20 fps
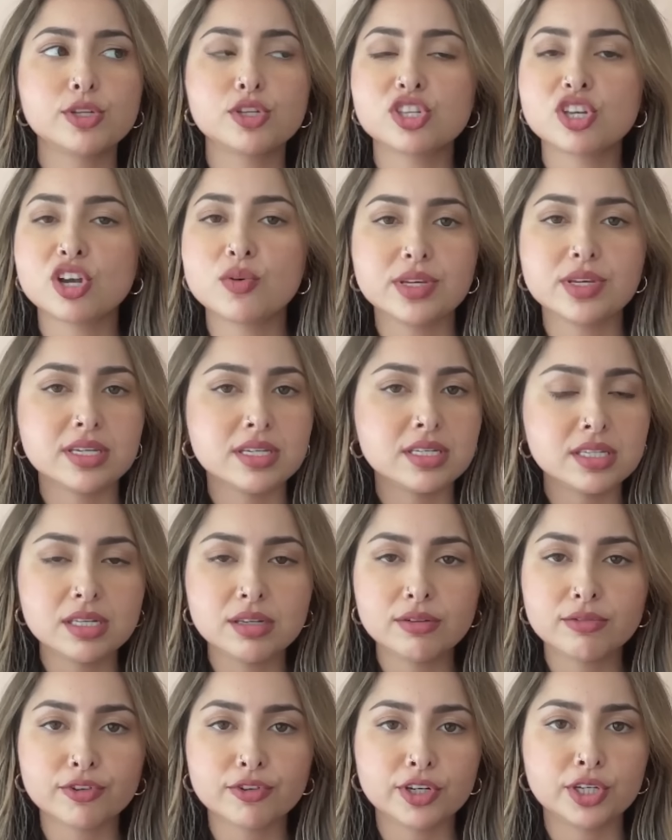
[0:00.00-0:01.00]
so easy
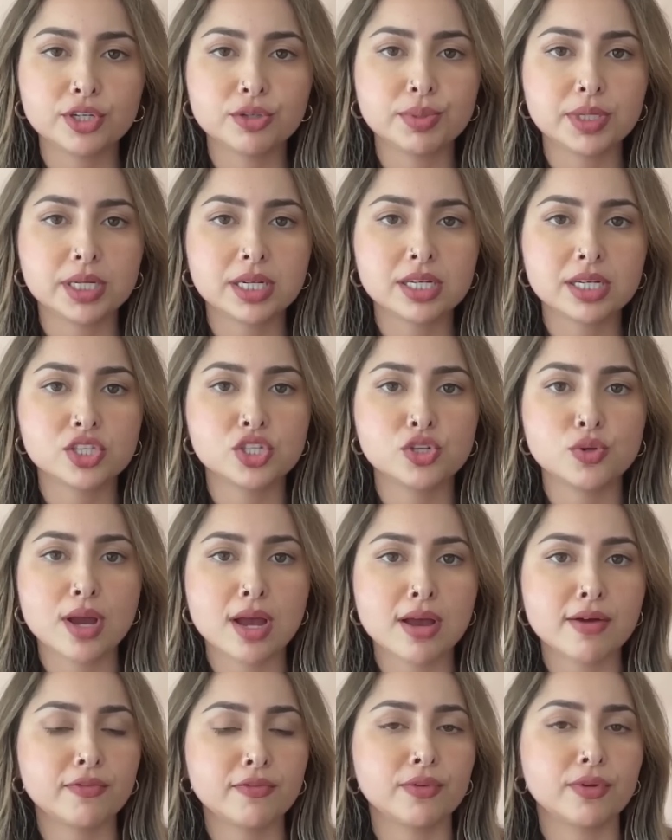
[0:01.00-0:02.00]
for you because you have
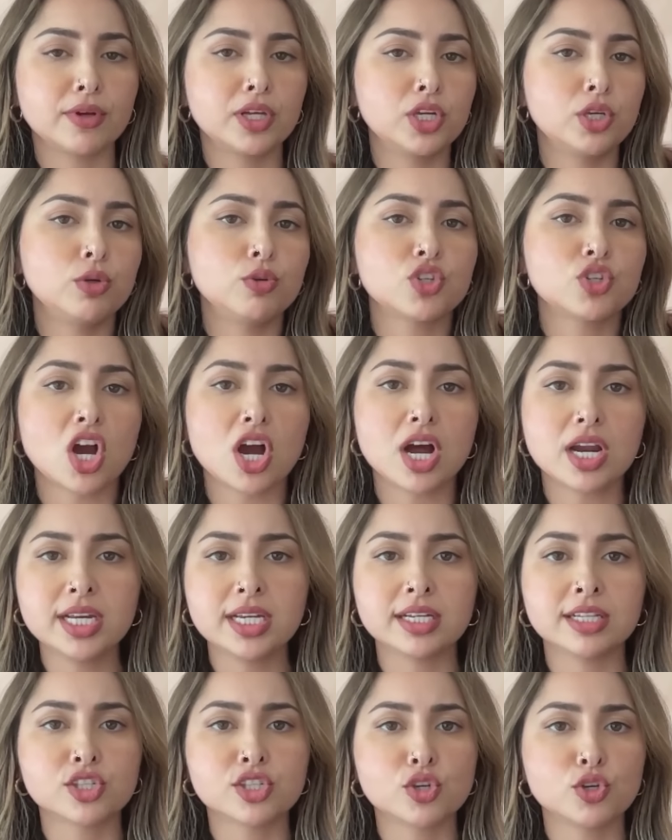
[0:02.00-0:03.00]
a huge
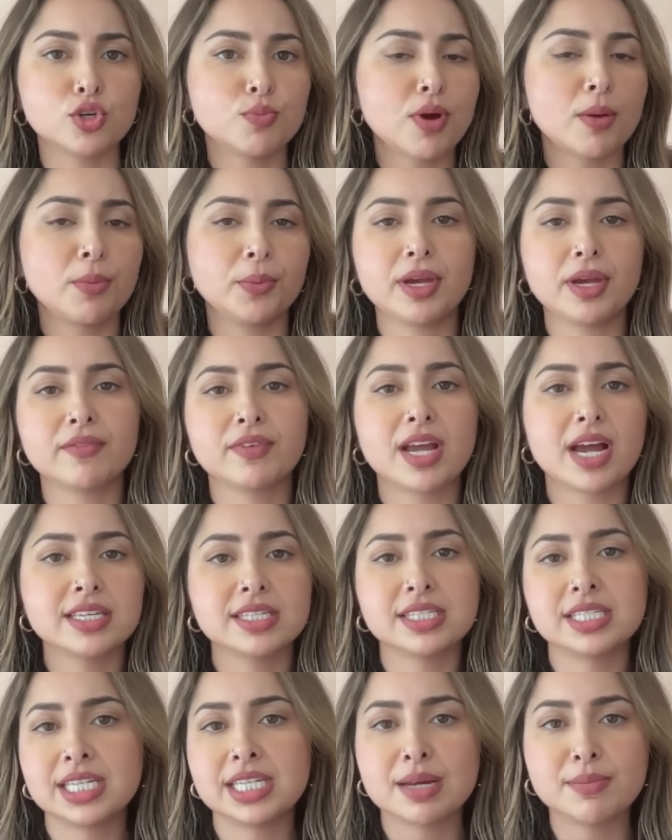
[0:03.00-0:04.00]
audience. So you probably have guys
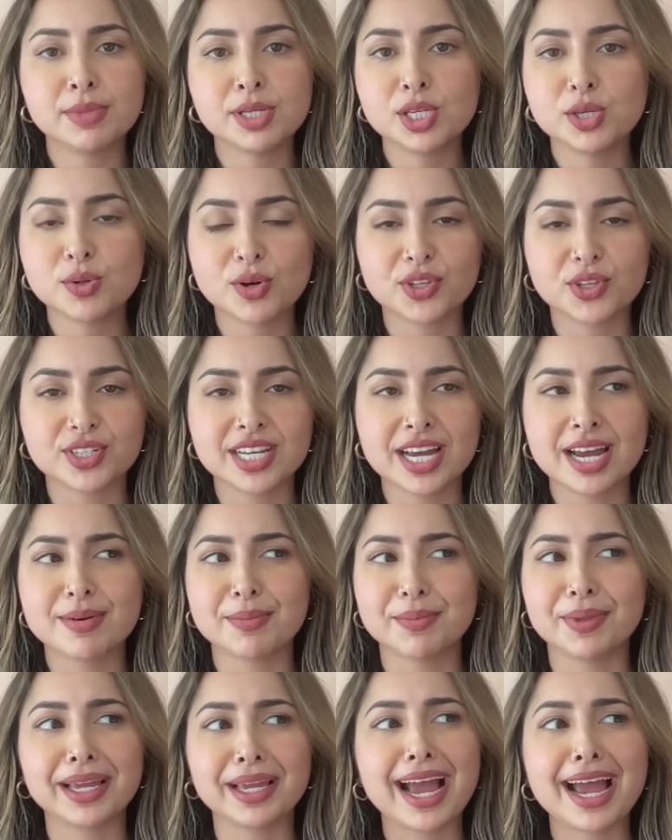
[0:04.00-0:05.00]
DMing you all the time. I'm
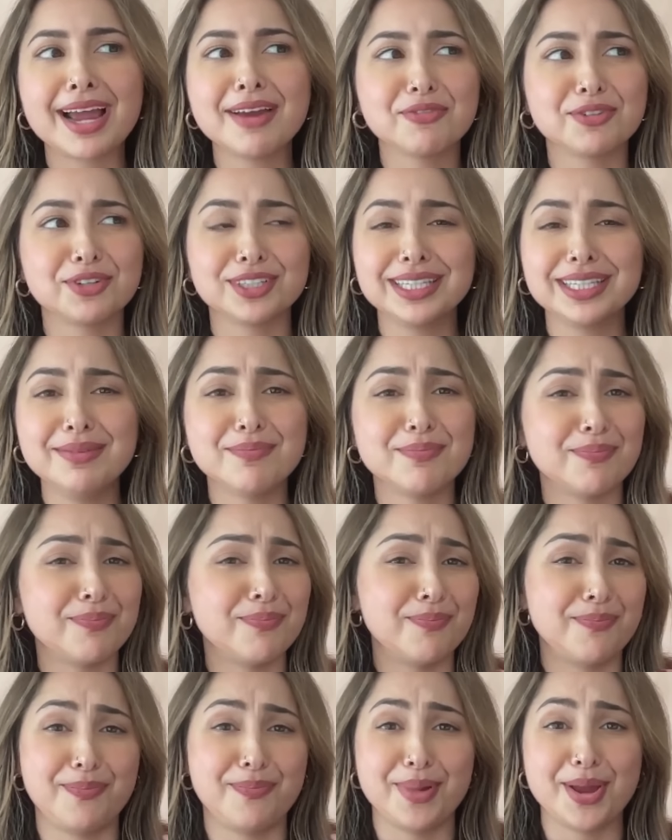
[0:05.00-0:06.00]
like, I really
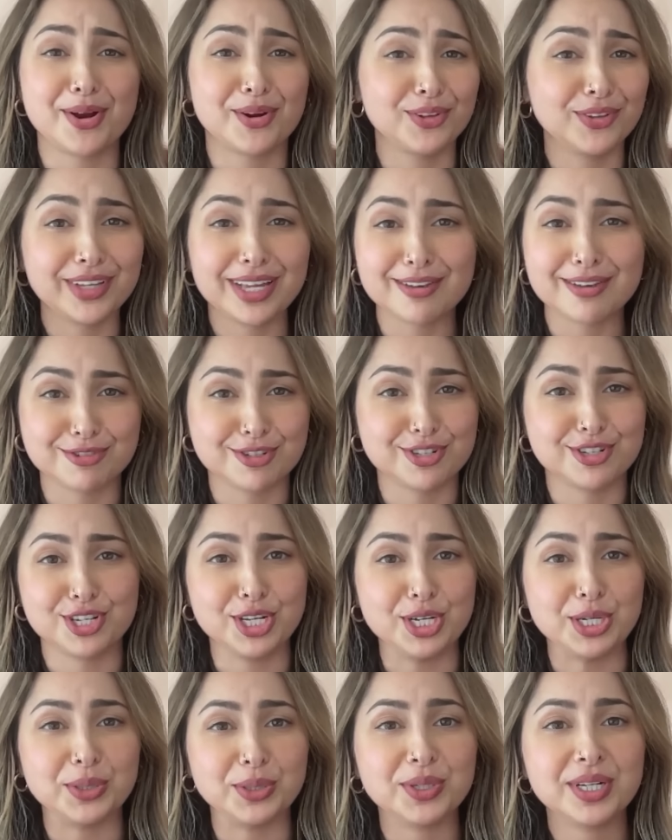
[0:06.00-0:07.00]
barely ever
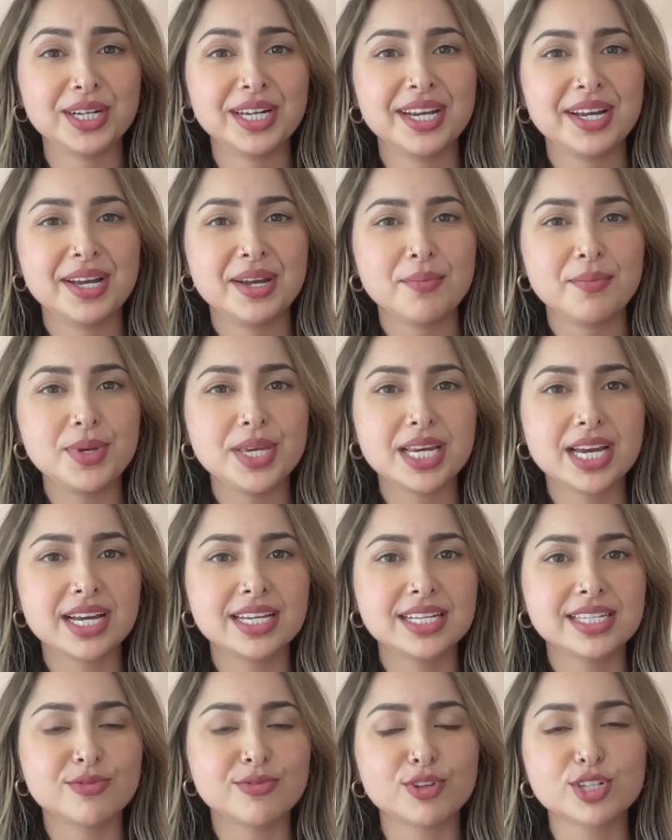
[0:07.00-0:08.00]
do
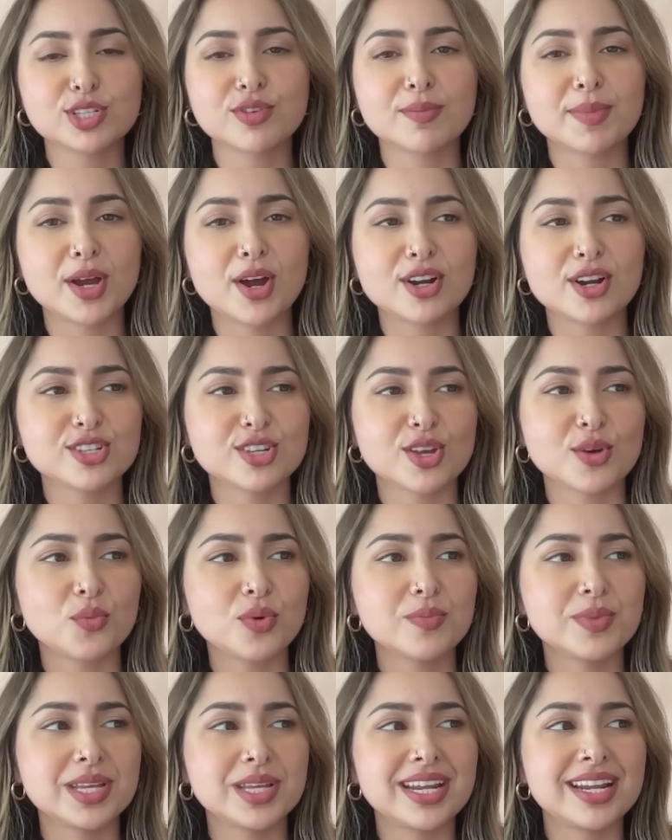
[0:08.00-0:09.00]
because first uh-huh. of all my audience is all
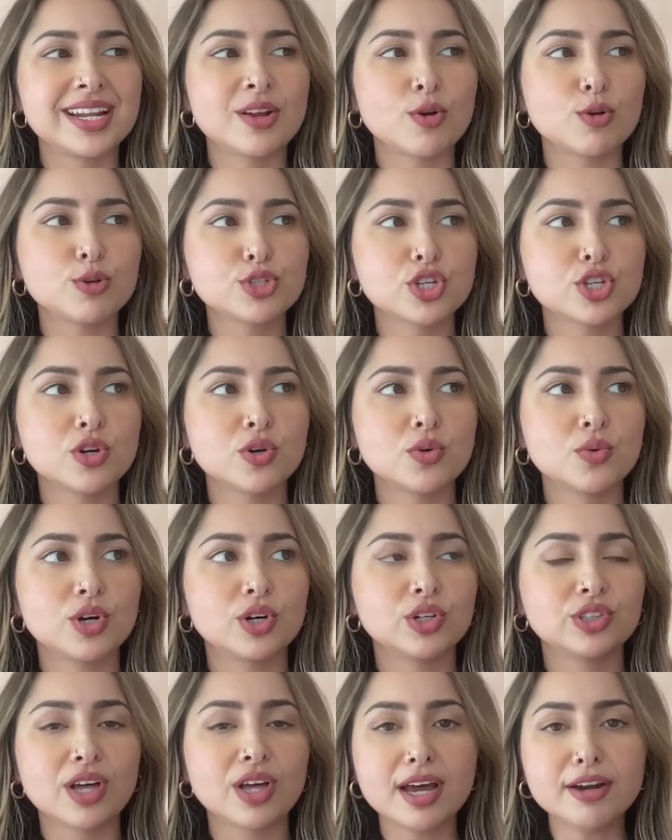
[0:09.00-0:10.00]
women and also a
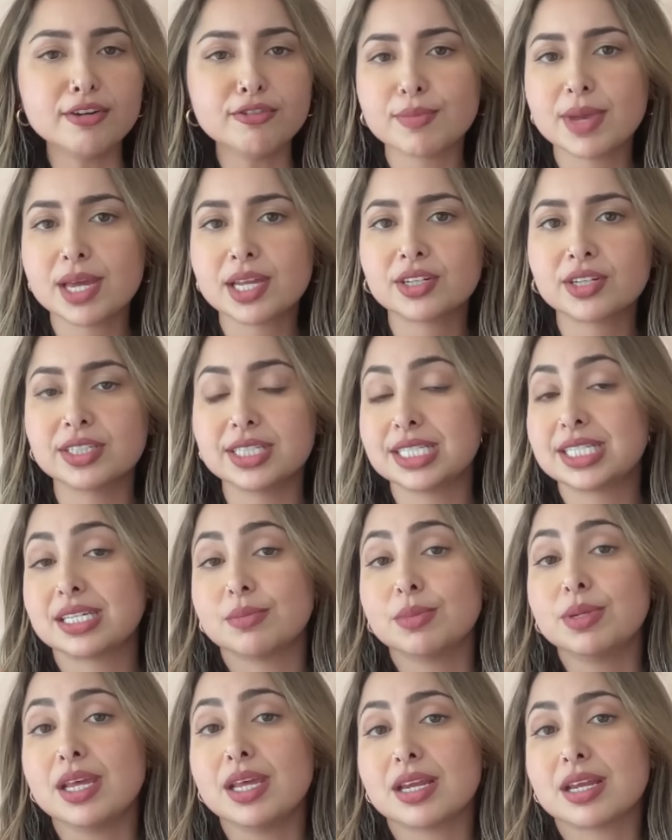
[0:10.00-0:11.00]
lot of men are
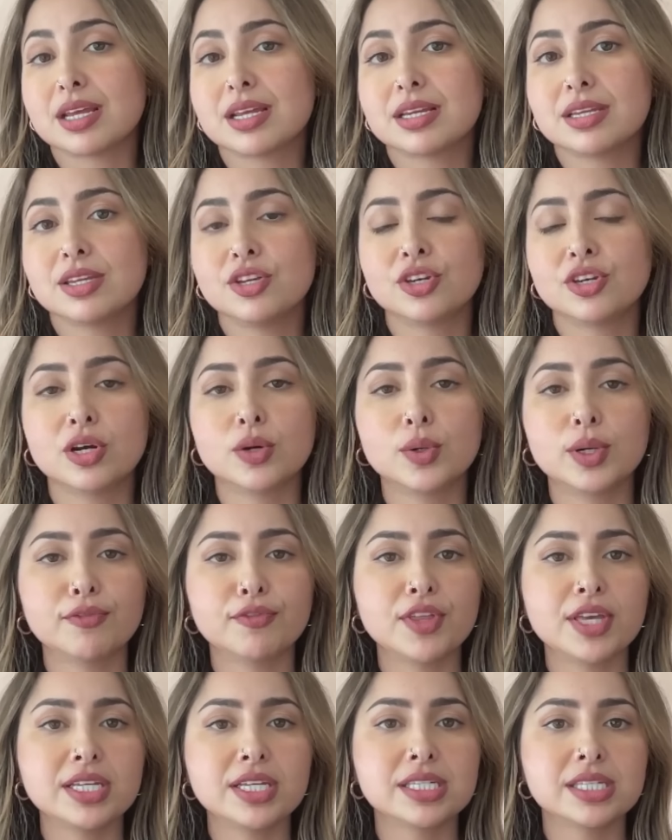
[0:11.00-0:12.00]
intimidated you know if
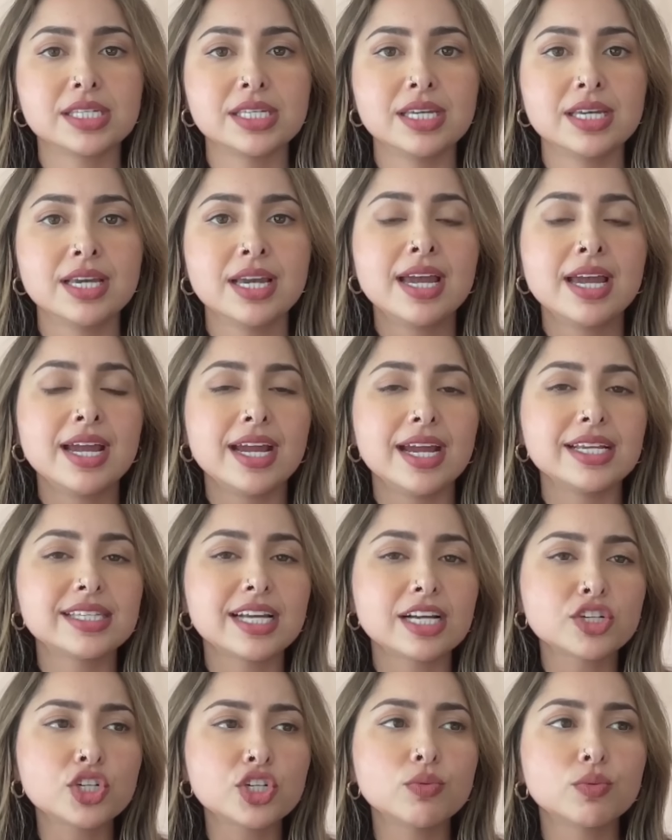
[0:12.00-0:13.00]
they see it's
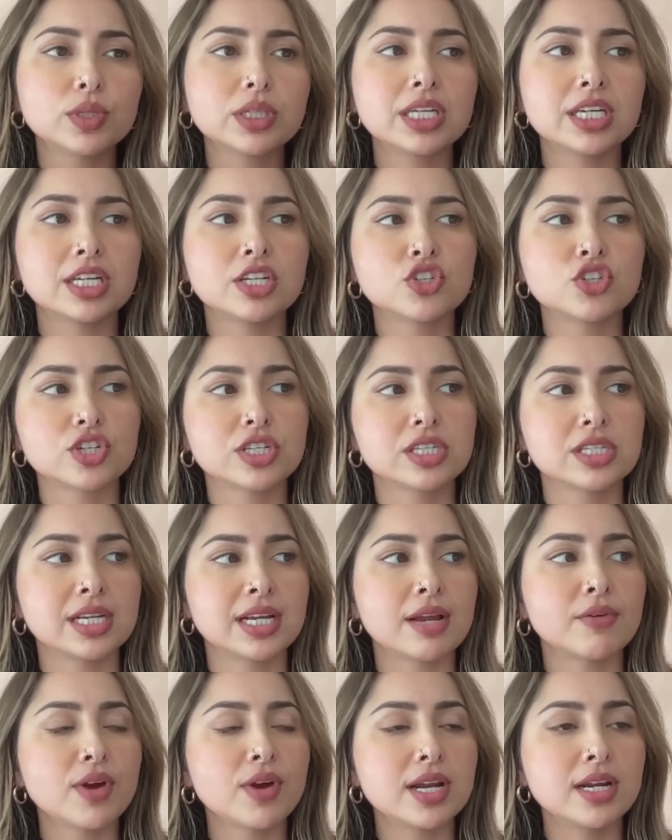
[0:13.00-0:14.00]
actually really interesting i
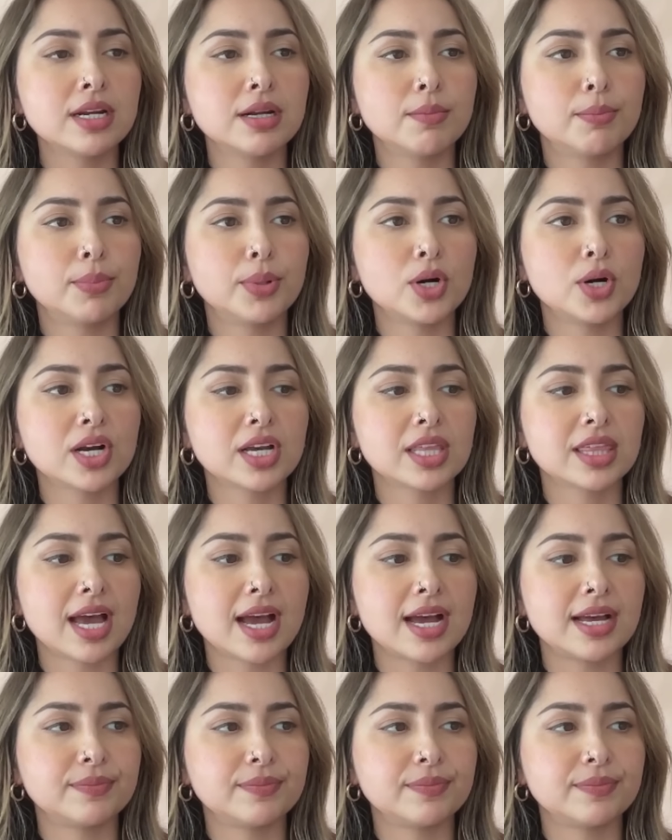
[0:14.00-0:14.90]
read in a book that